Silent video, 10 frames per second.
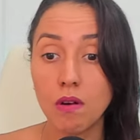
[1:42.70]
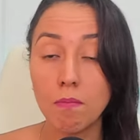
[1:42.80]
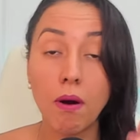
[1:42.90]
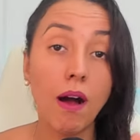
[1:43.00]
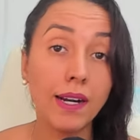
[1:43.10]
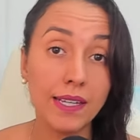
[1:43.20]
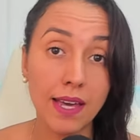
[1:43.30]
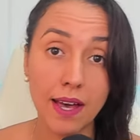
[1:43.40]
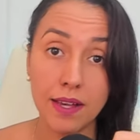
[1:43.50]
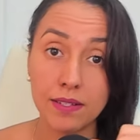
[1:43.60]

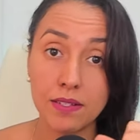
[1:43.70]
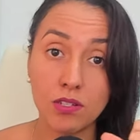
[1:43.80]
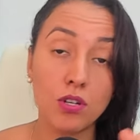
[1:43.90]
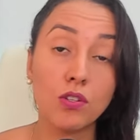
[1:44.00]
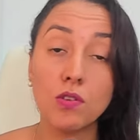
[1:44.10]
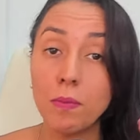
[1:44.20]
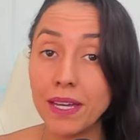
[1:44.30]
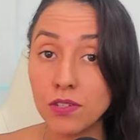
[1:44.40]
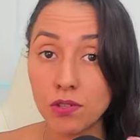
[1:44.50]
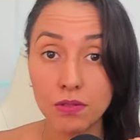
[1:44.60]
podcasts,
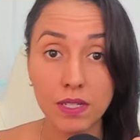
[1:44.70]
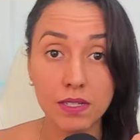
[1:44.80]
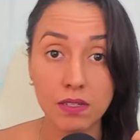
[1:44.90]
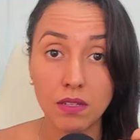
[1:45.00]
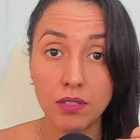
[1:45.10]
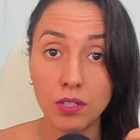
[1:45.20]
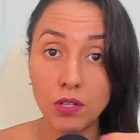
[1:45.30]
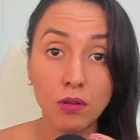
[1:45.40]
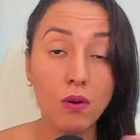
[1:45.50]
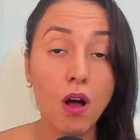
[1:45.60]
documentaries, you
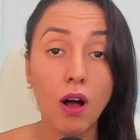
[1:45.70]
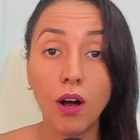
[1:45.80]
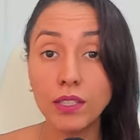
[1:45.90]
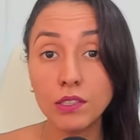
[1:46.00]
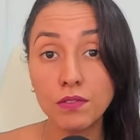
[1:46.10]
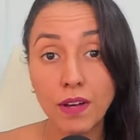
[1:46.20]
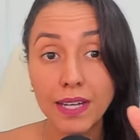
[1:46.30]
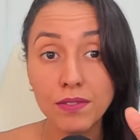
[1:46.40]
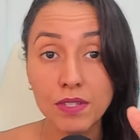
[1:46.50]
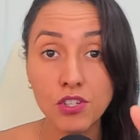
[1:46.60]
know, audio
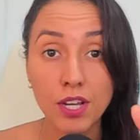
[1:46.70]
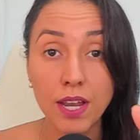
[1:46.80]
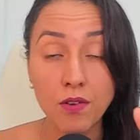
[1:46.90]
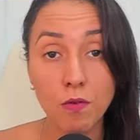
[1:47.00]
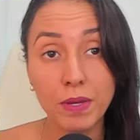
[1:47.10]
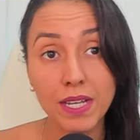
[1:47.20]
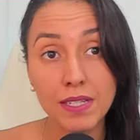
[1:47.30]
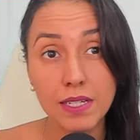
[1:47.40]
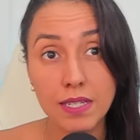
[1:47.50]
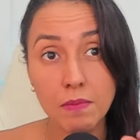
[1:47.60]
files in general, because
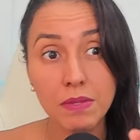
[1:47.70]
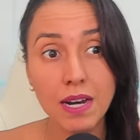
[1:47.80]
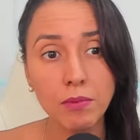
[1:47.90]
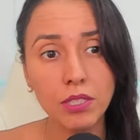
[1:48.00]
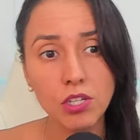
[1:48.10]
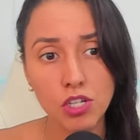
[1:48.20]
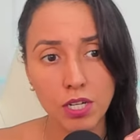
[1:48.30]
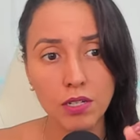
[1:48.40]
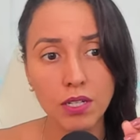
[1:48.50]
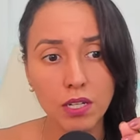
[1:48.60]
the tips that I'm going to
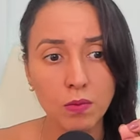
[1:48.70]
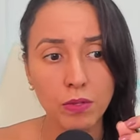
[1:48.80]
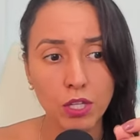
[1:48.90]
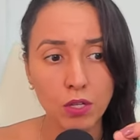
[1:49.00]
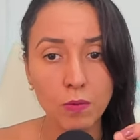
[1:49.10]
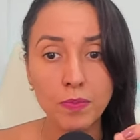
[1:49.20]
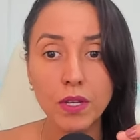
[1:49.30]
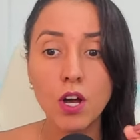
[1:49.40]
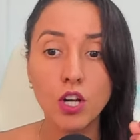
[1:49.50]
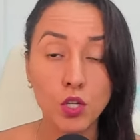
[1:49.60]
share here with you
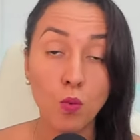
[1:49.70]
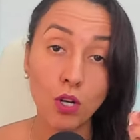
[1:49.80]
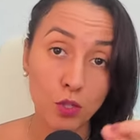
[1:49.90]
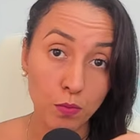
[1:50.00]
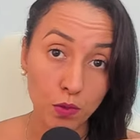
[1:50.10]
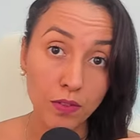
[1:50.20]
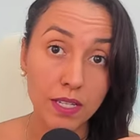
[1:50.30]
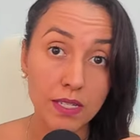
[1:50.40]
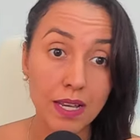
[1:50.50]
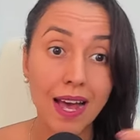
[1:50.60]
to watch
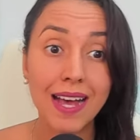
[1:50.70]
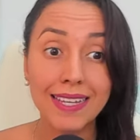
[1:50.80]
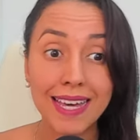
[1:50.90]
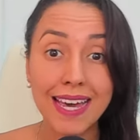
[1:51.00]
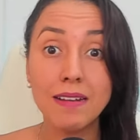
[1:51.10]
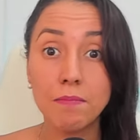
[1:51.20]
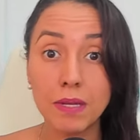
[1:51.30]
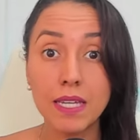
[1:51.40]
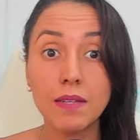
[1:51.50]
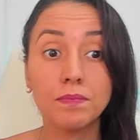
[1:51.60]
movies can
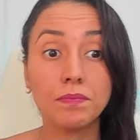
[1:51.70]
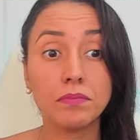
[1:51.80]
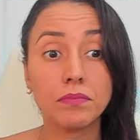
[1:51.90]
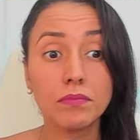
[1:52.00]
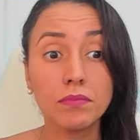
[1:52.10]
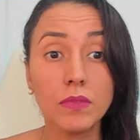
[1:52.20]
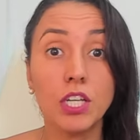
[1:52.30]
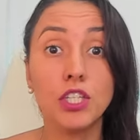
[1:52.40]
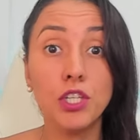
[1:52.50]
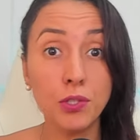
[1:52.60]
be
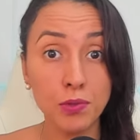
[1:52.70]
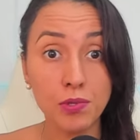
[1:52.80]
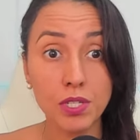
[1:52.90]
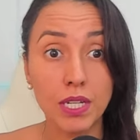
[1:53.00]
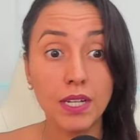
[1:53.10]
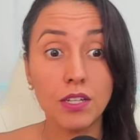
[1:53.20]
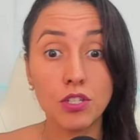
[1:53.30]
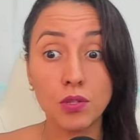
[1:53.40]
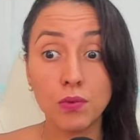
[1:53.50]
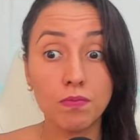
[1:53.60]
used
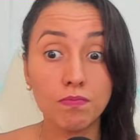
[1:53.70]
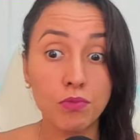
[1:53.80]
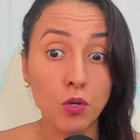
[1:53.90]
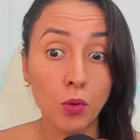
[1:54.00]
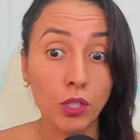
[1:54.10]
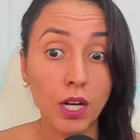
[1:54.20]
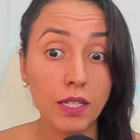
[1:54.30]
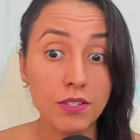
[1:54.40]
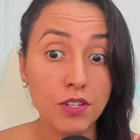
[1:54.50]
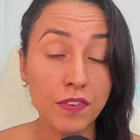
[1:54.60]
to work
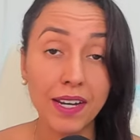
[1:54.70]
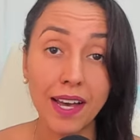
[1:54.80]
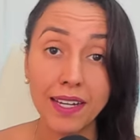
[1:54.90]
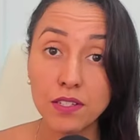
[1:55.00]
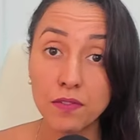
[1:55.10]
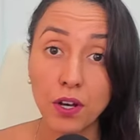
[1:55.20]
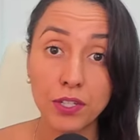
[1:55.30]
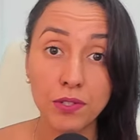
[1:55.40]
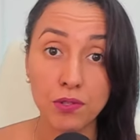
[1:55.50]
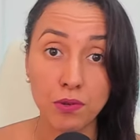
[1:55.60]
on different kinds of
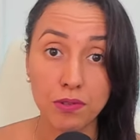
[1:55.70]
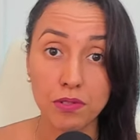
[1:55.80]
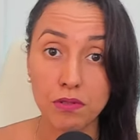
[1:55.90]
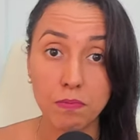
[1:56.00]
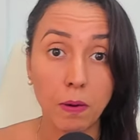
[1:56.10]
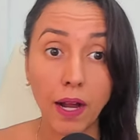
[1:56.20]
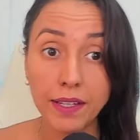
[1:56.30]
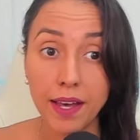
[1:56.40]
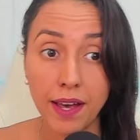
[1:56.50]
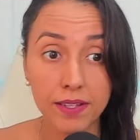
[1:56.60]
audio sources,
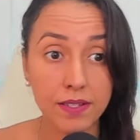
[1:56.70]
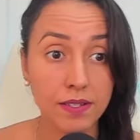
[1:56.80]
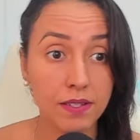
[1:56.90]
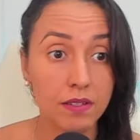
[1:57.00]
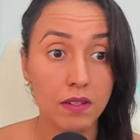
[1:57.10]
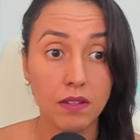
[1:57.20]
podcasts,